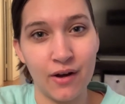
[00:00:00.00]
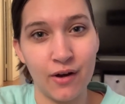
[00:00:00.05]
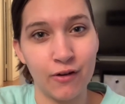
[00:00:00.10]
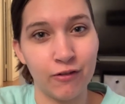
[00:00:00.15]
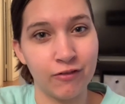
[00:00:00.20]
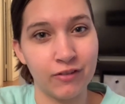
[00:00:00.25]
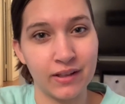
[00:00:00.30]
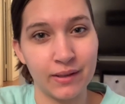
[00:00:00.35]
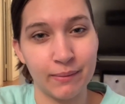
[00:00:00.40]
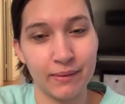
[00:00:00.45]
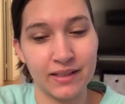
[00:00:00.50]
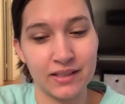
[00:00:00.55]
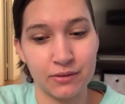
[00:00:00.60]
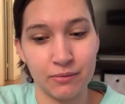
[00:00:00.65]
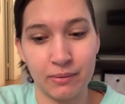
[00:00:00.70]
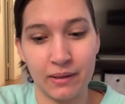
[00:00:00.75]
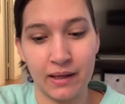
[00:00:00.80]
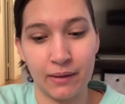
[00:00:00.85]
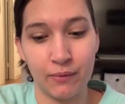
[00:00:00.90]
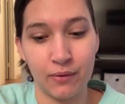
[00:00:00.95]
Hopefully my
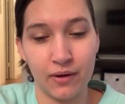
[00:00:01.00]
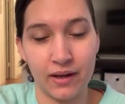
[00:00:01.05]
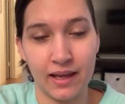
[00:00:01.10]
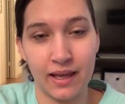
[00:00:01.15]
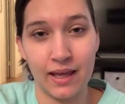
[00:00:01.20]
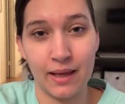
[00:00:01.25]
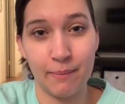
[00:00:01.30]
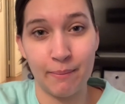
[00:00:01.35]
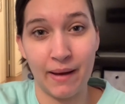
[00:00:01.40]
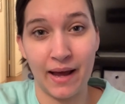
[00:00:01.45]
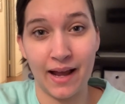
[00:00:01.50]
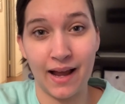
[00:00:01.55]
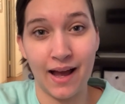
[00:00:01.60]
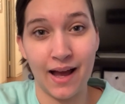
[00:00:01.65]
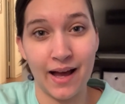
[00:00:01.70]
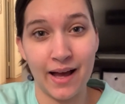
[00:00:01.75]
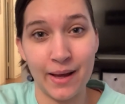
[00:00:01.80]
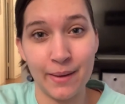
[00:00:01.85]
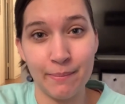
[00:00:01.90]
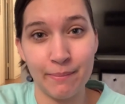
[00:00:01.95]
supply will get back
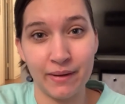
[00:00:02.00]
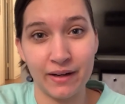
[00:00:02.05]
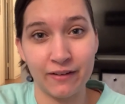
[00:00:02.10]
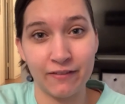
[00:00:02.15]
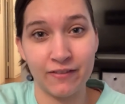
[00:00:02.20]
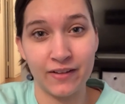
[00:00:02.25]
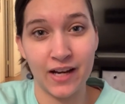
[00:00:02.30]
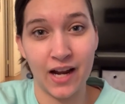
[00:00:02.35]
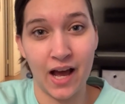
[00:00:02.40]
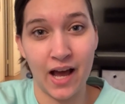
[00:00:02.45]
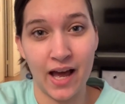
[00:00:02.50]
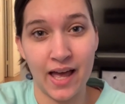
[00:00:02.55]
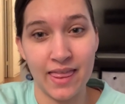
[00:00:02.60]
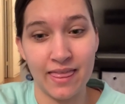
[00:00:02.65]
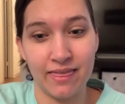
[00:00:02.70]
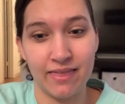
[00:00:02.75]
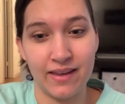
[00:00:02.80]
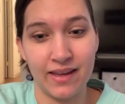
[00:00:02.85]
up, but if not,